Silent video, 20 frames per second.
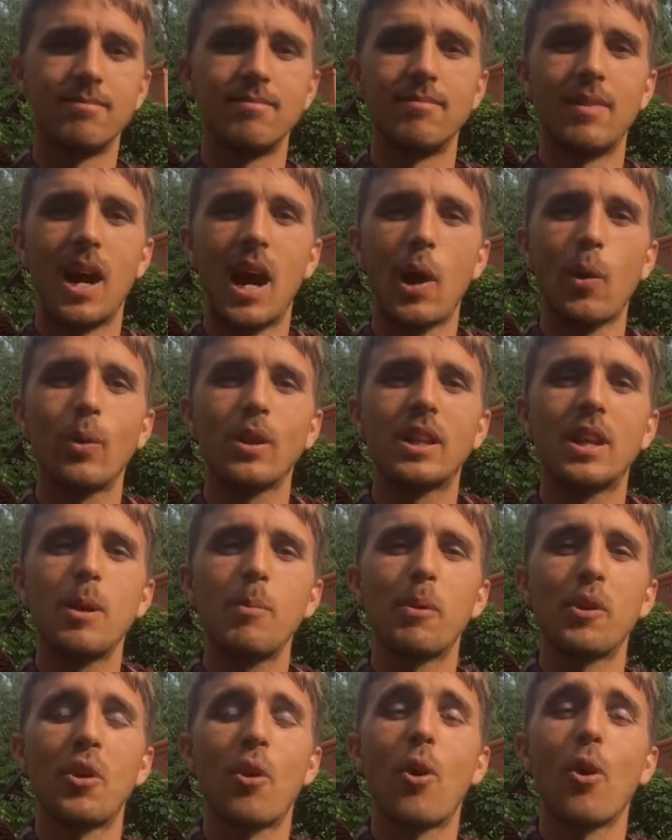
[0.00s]
I will keep on
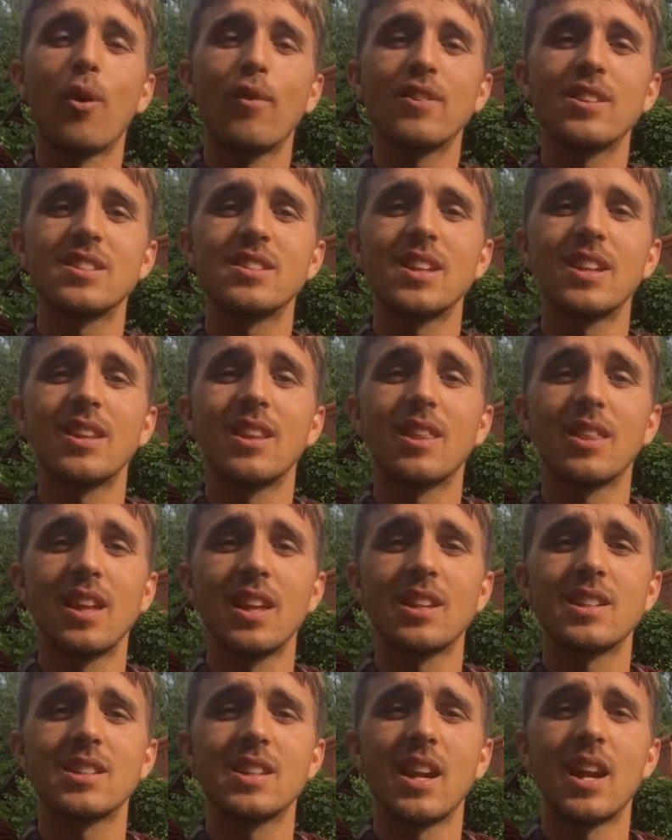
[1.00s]
harvesting the things
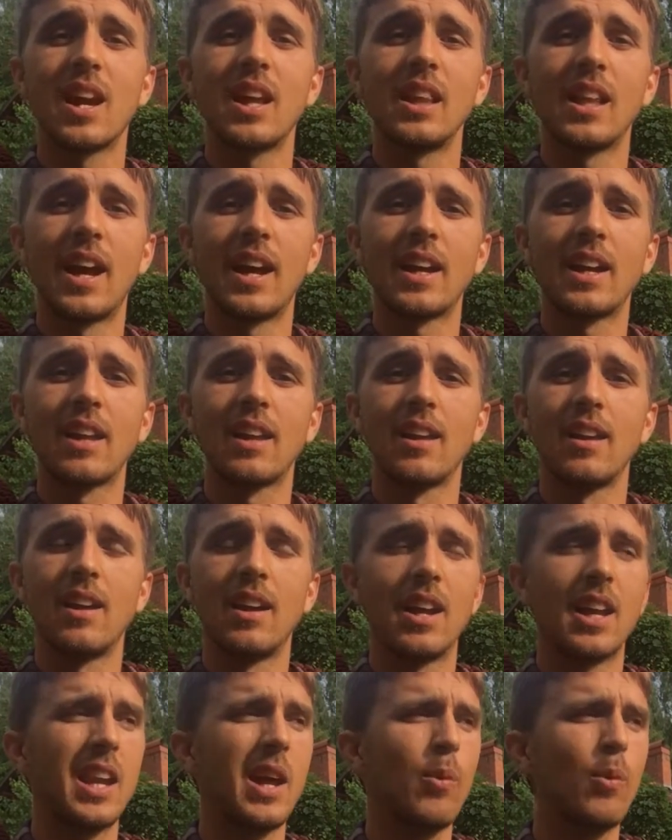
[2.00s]
that I like.
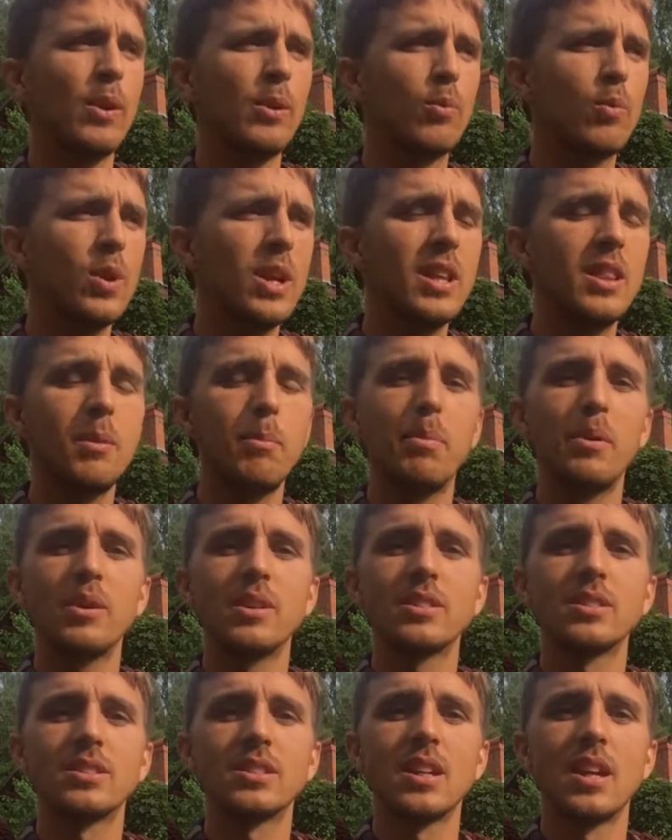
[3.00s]
And I will read the
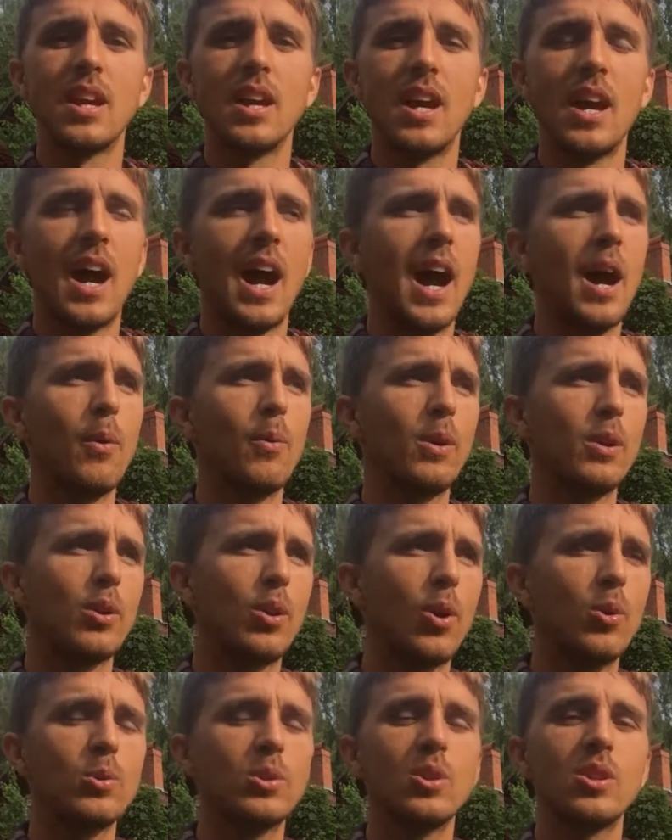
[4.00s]
books, I will go
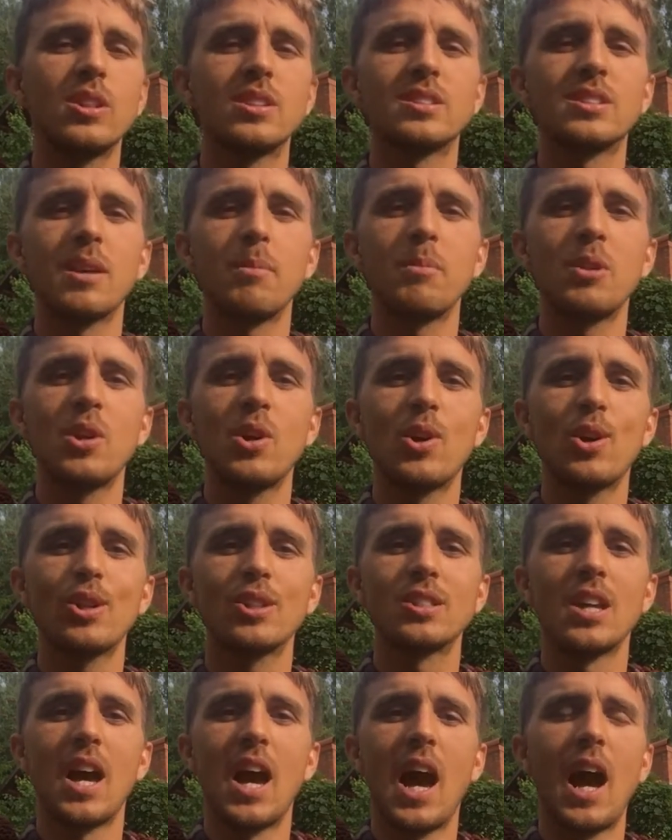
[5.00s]
to the seminars,
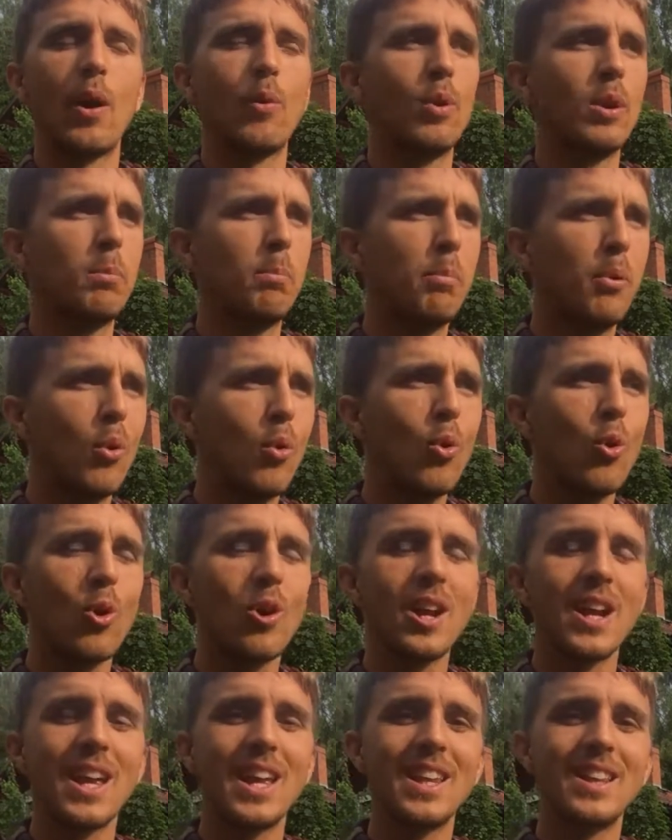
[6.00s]
I will pour
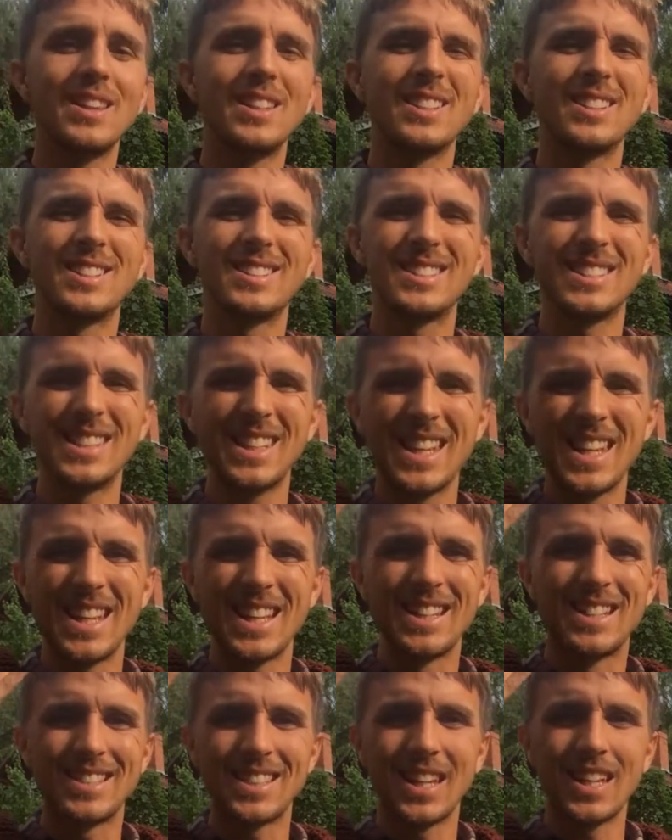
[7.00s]
in the
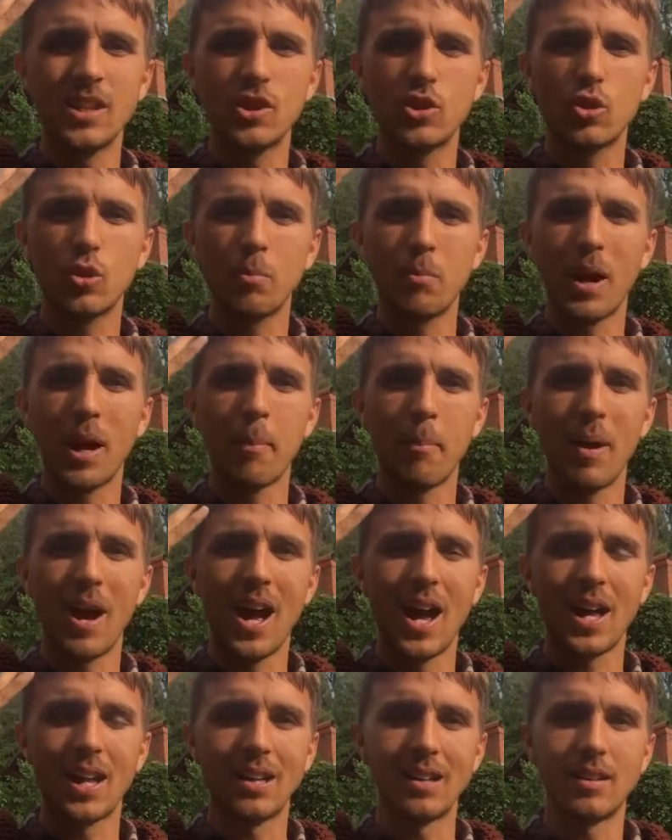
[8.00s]
seeds into my
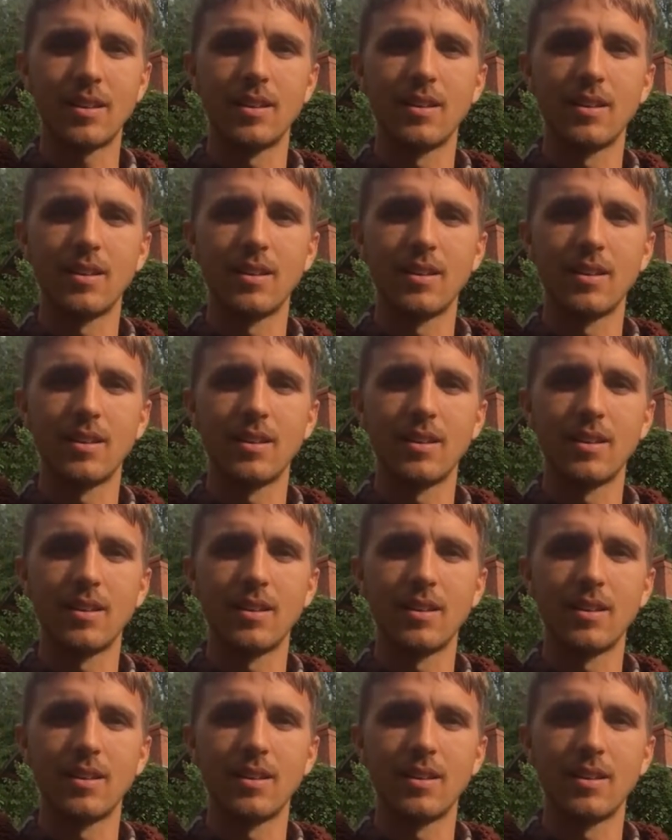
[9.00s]
mind